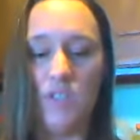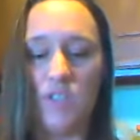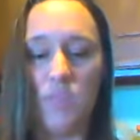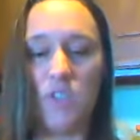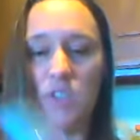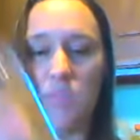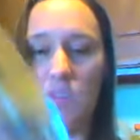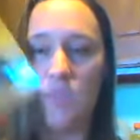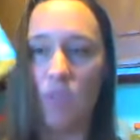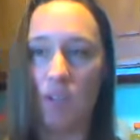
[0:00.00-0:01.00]
Just to make sure my
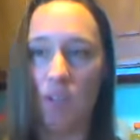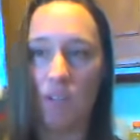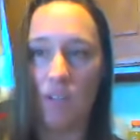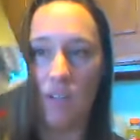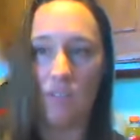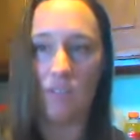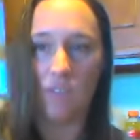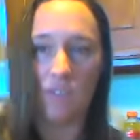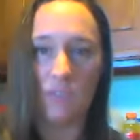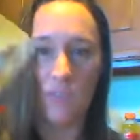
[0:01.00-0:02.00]
food coloring kind of
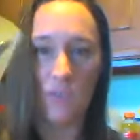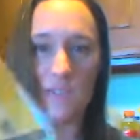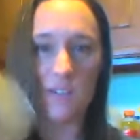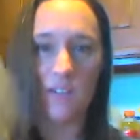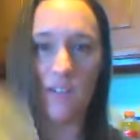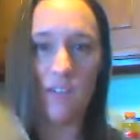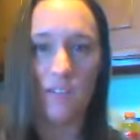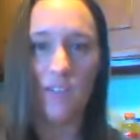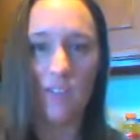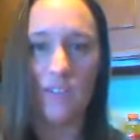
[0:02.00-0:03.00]
sits in there.
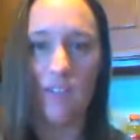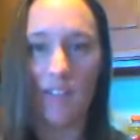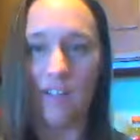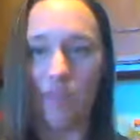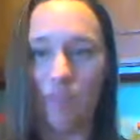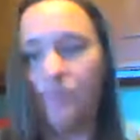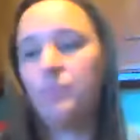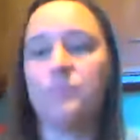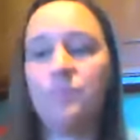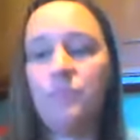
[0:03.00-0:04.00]
Okay. I'm
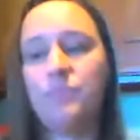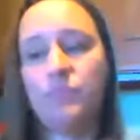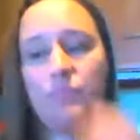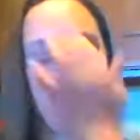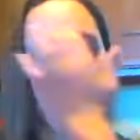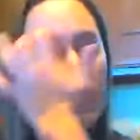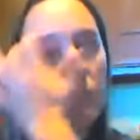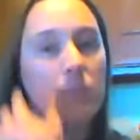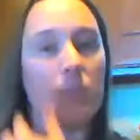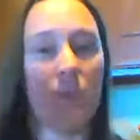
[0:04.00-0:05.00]
going to
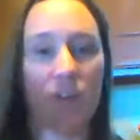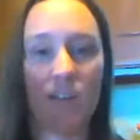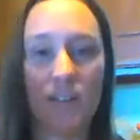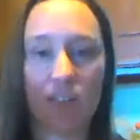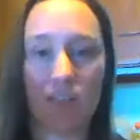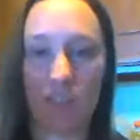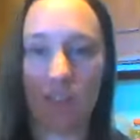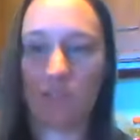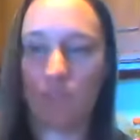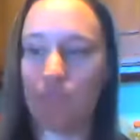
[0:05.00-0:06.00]
make my water nice and
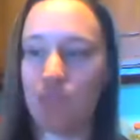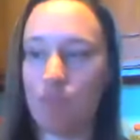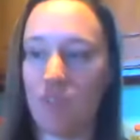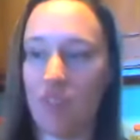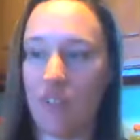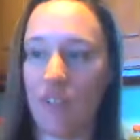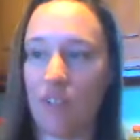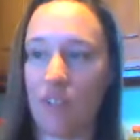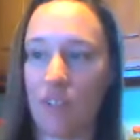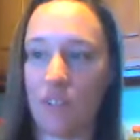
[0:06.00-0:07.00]
green
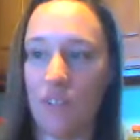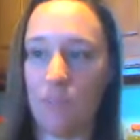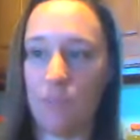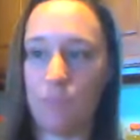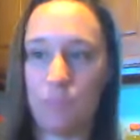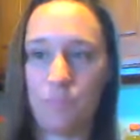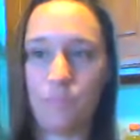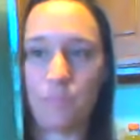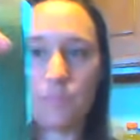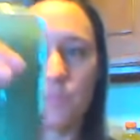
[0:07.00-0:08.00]
and glittery.
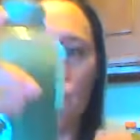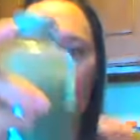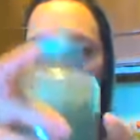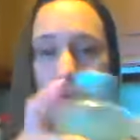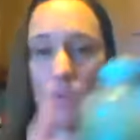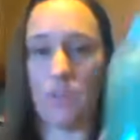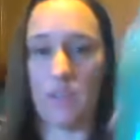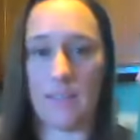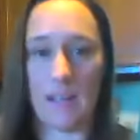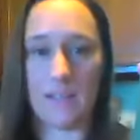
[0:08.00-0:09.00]
So we're going to
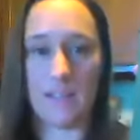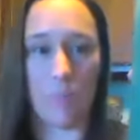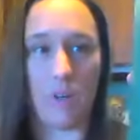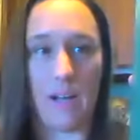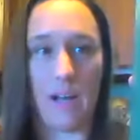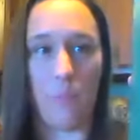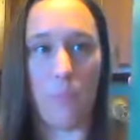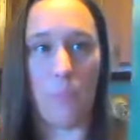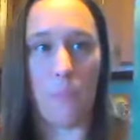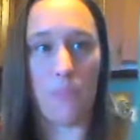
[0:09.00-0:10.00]
let that separate out,
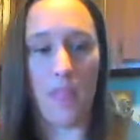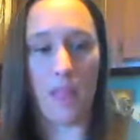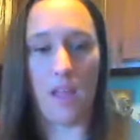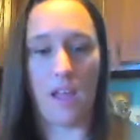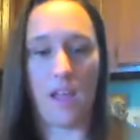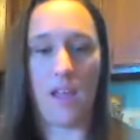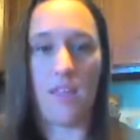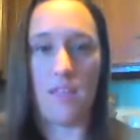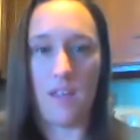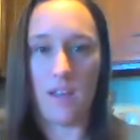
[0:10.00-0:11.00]

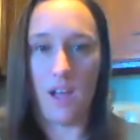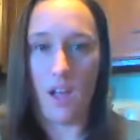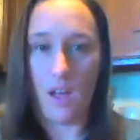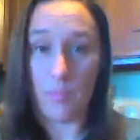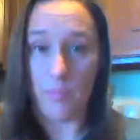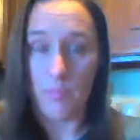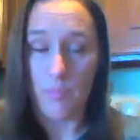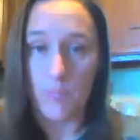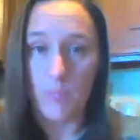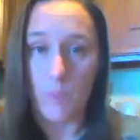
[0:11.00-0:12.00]
and then
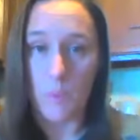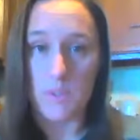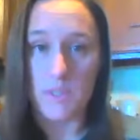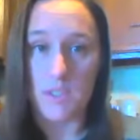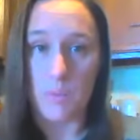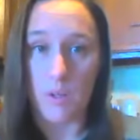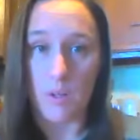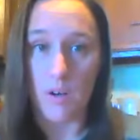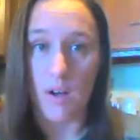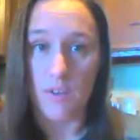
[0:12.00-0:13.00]
we'll proceed to put
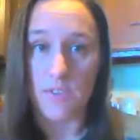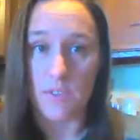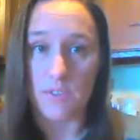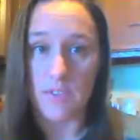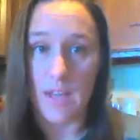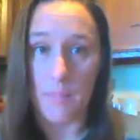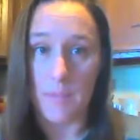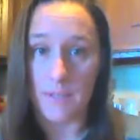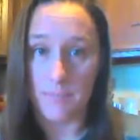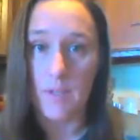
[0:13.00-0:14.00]
in our Alka-seltzer
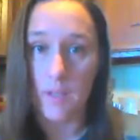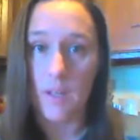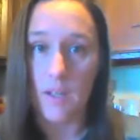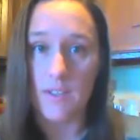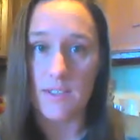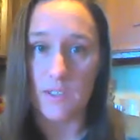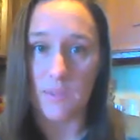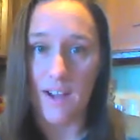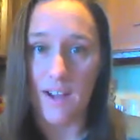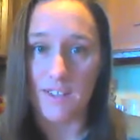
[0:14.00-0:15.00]
tablet and see the
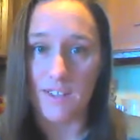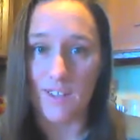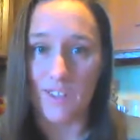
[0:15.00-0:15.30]
reaction.